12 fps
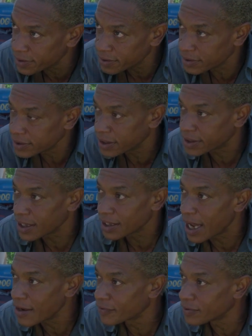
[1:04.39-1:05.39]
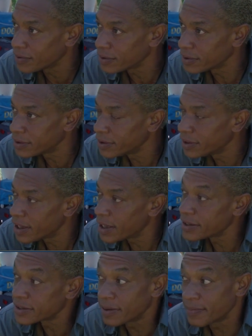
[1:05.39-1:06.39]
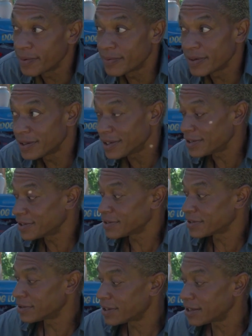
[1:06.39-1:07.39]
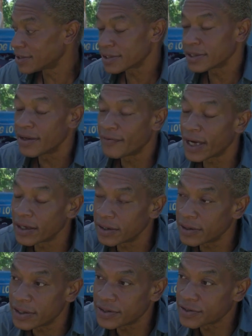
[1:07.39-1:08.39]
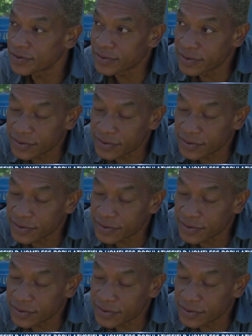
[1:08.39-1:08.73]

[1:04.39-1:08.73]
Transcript: and get their life going. And there's some people that they just live out here. They just